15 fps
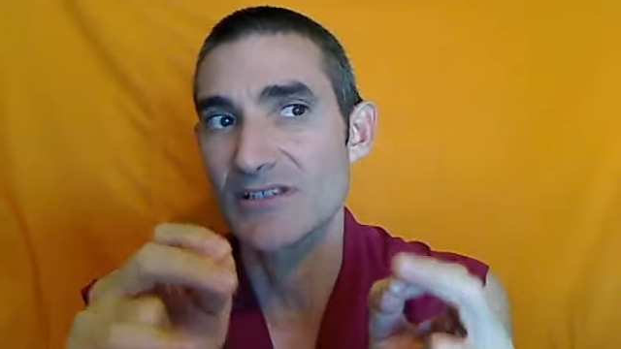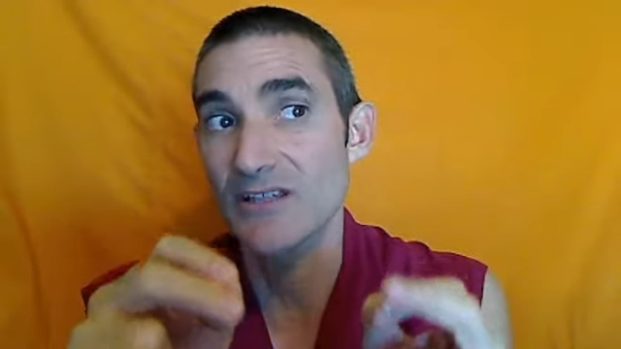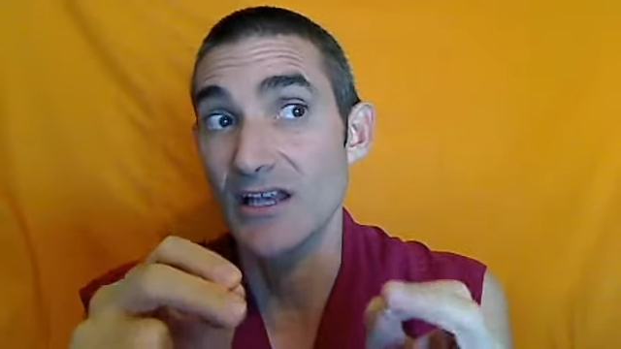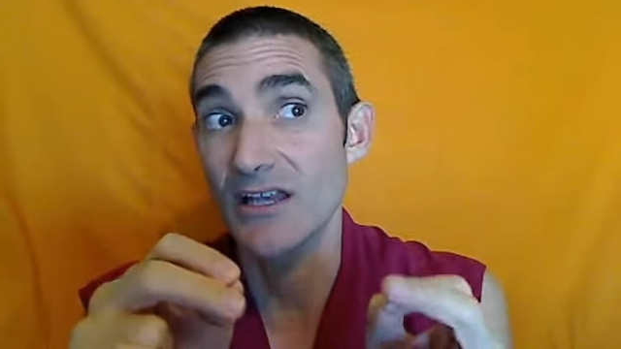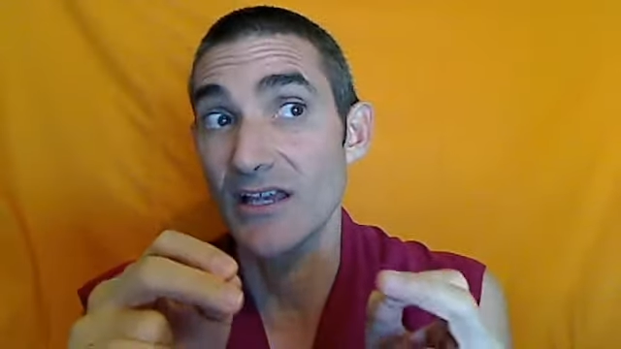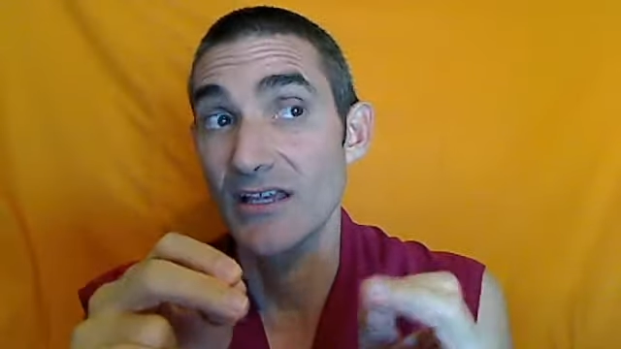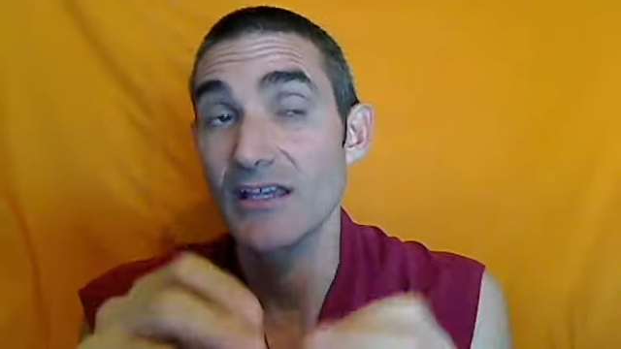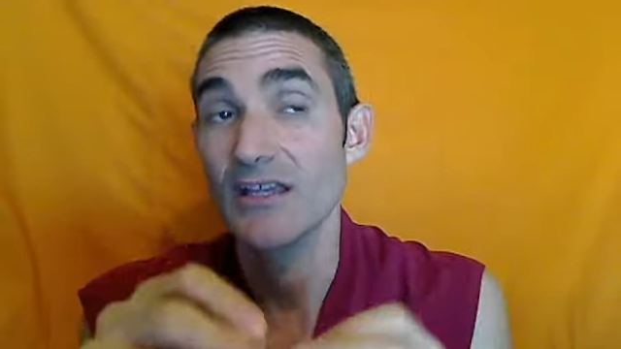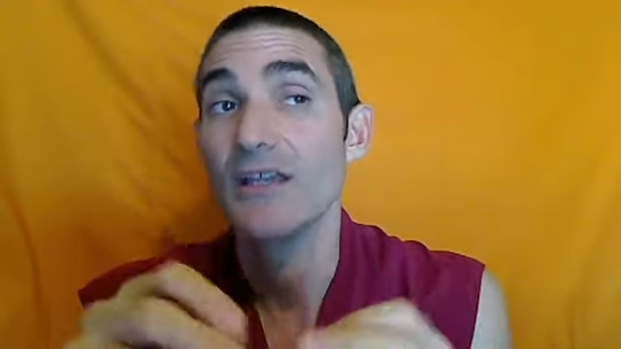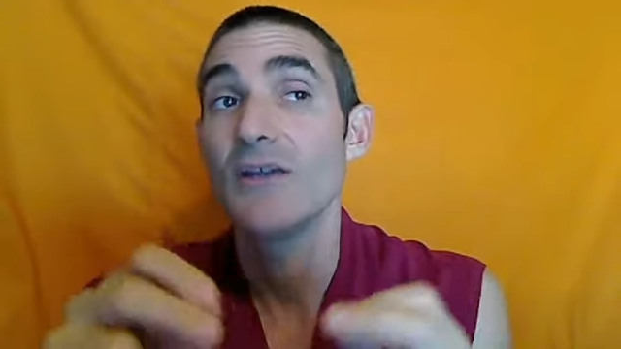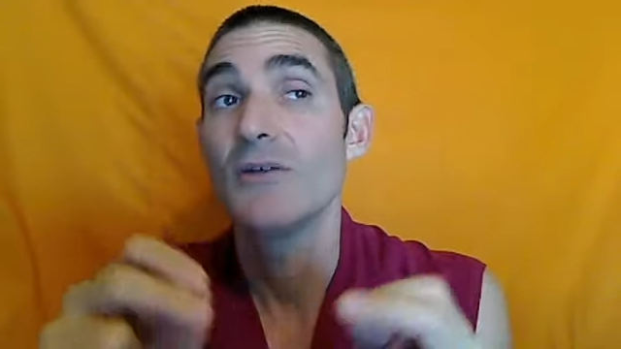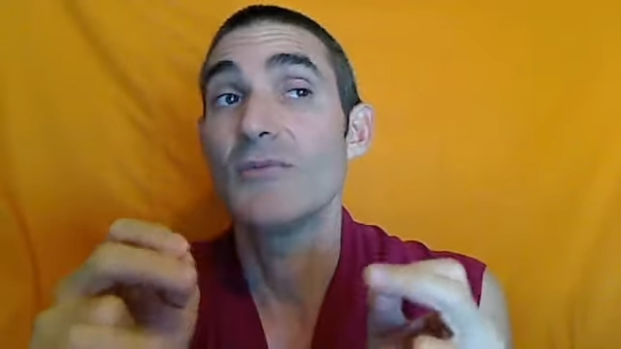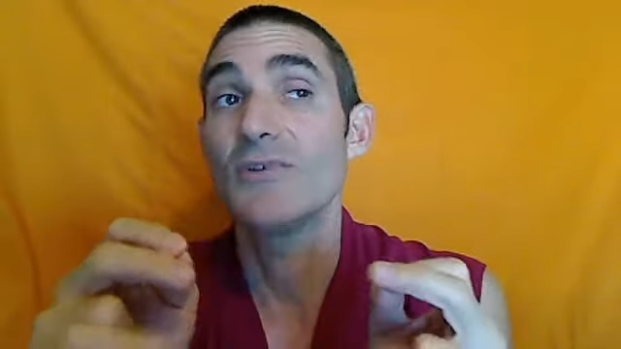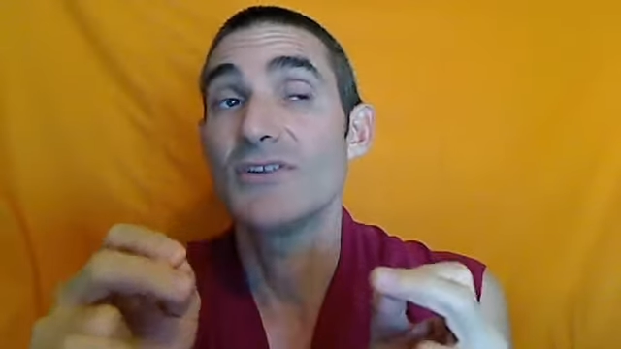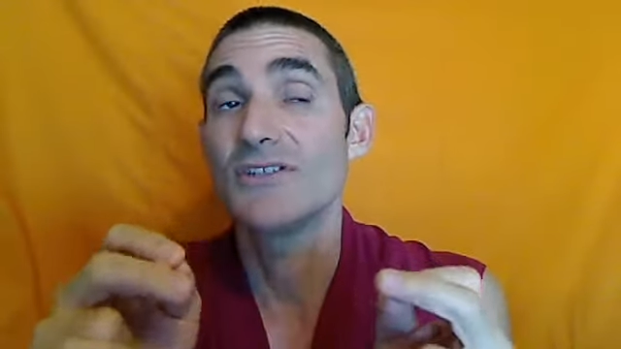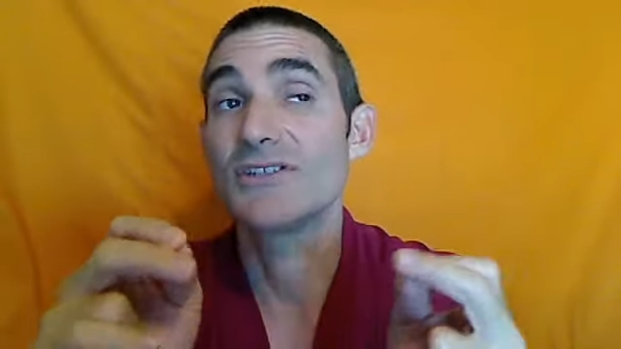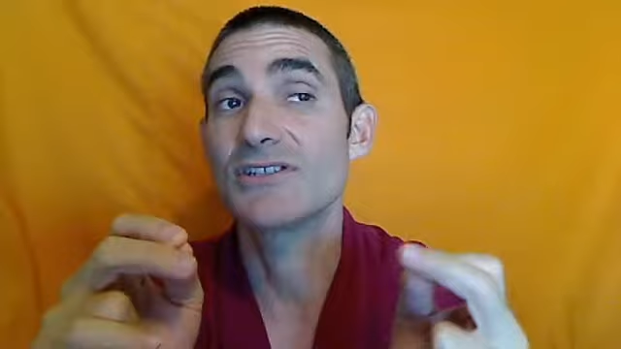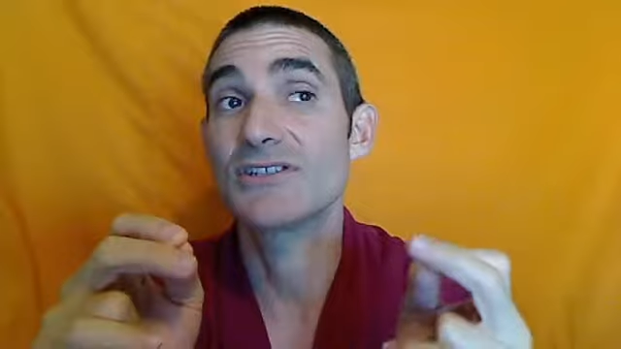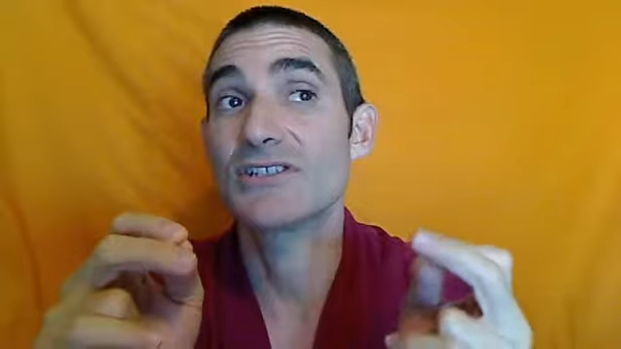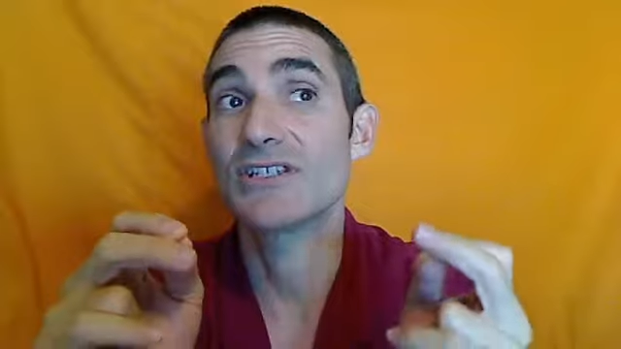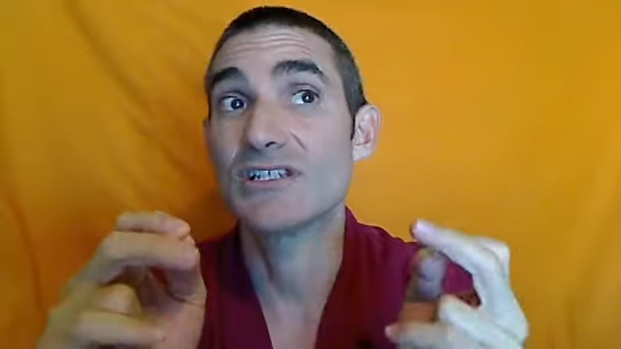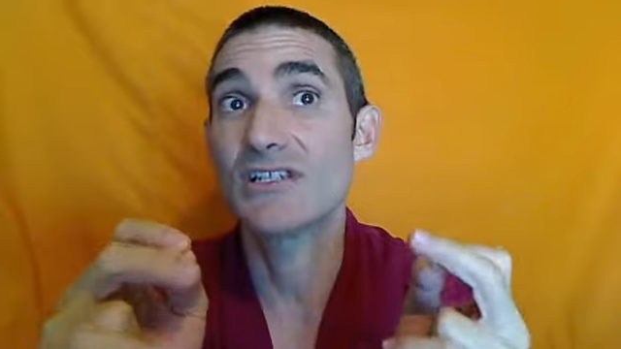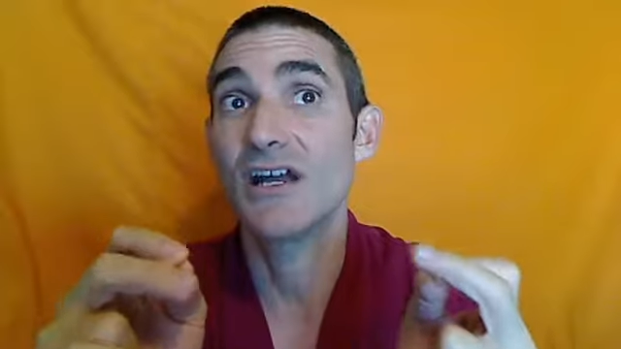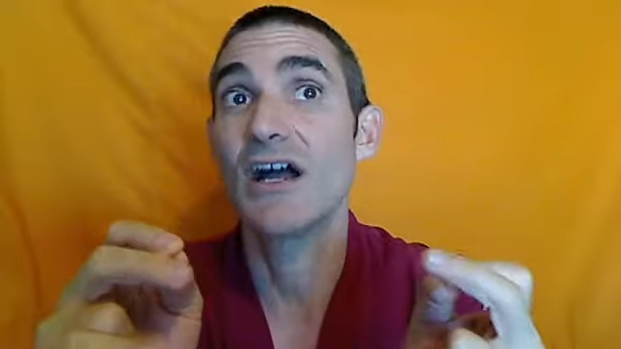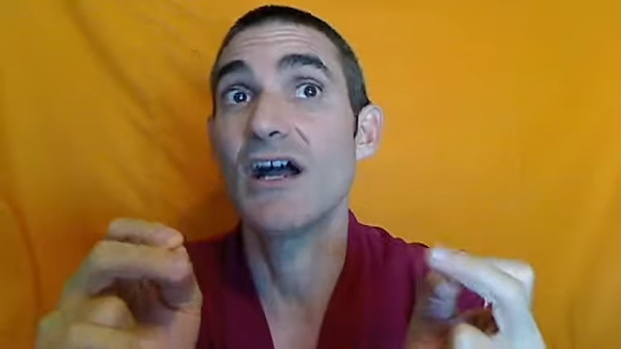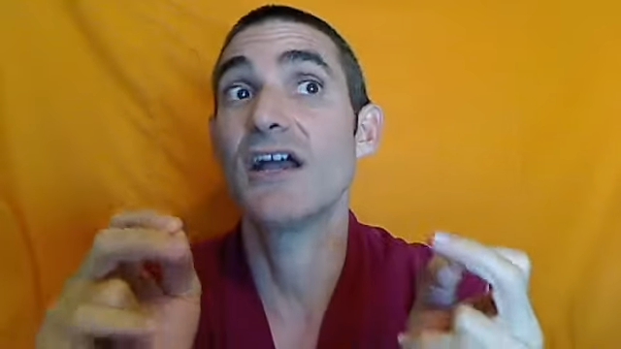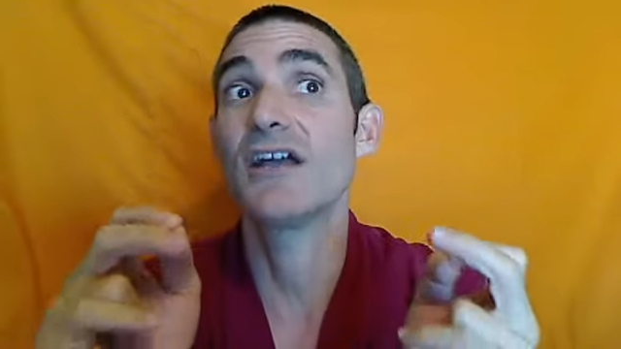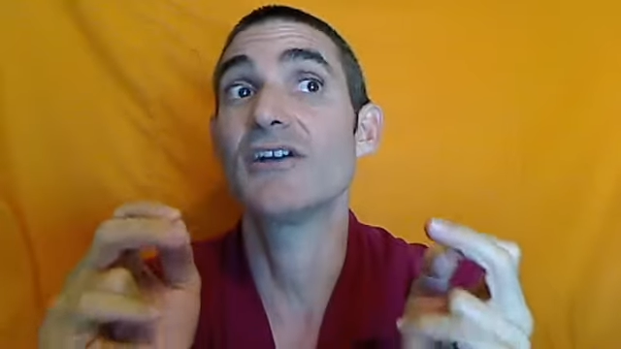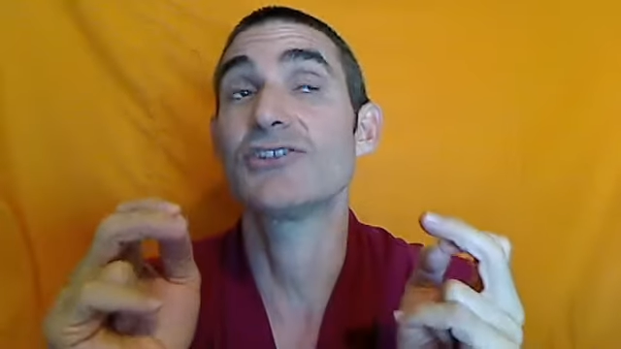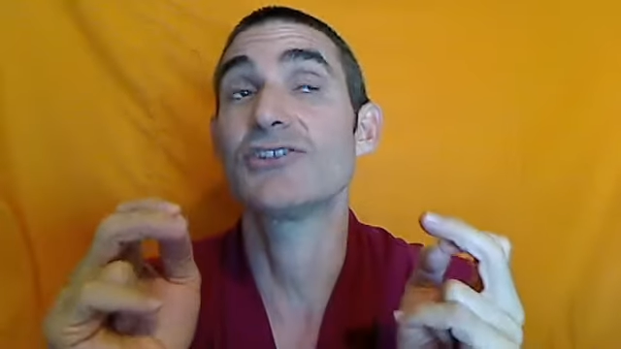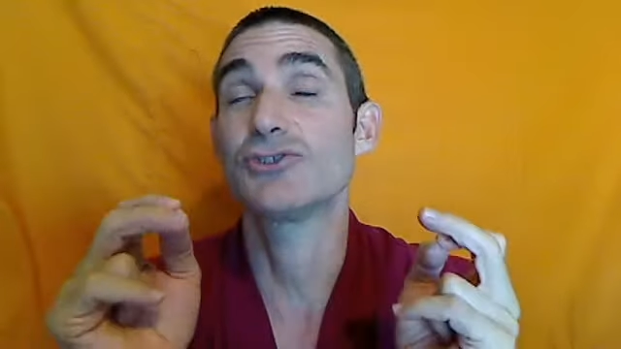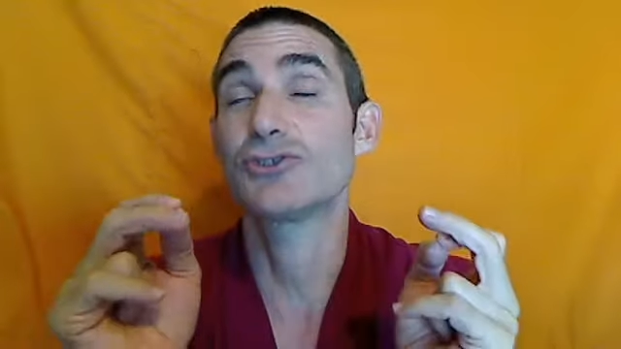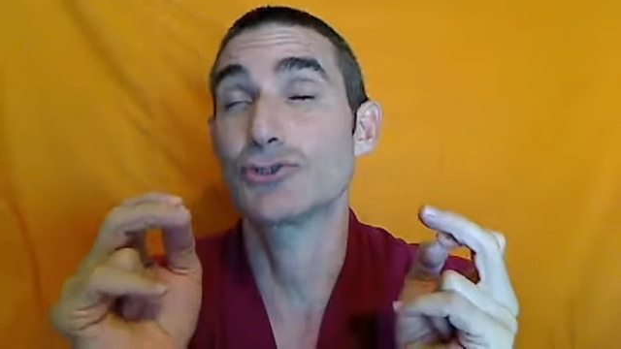eye when there's an entire